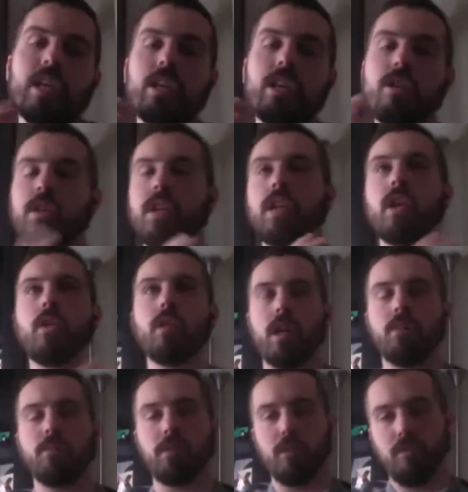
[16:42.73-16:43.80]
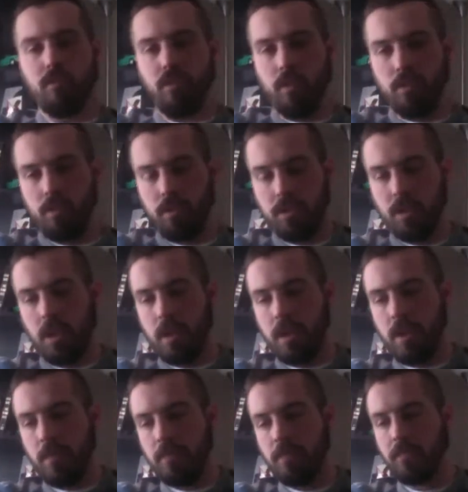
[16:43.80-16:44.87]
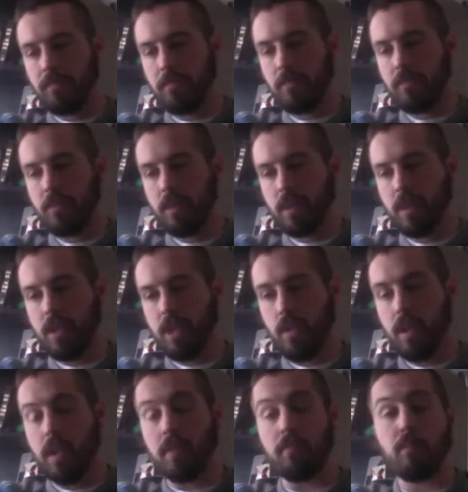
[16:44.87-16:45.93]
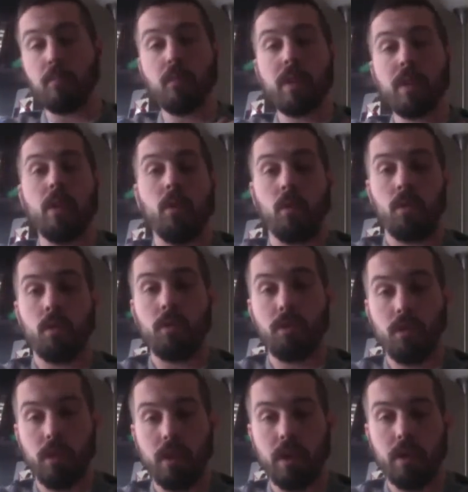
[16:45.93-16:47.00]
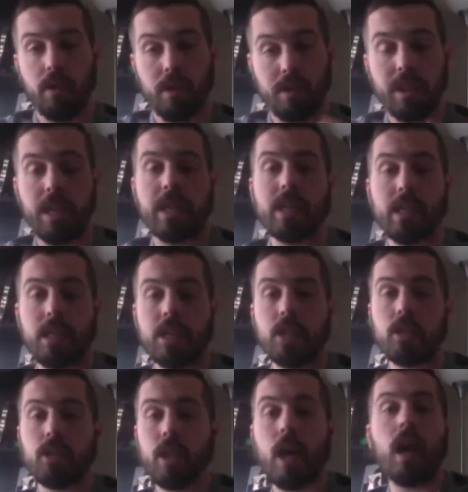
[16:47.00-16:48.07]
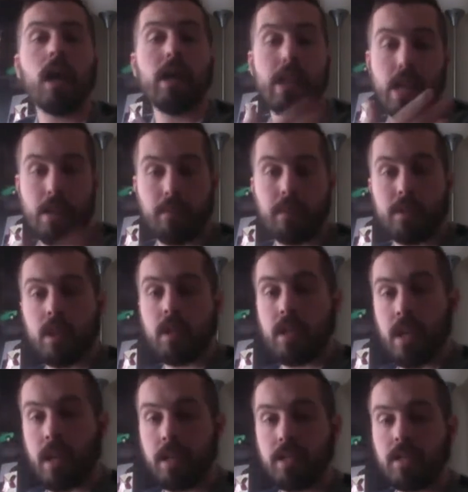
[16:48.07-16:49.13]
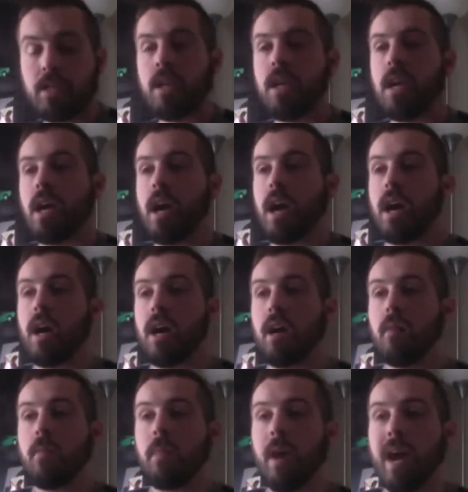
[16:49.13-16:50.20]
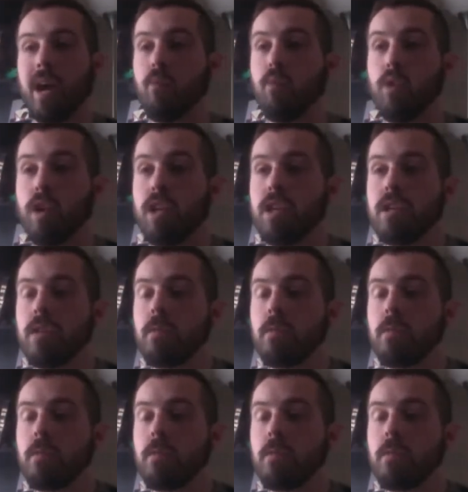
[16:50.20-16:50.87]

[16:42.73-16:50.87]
you can go a couple of routes. You can pre-order the second edition on Amazon. Yes. I would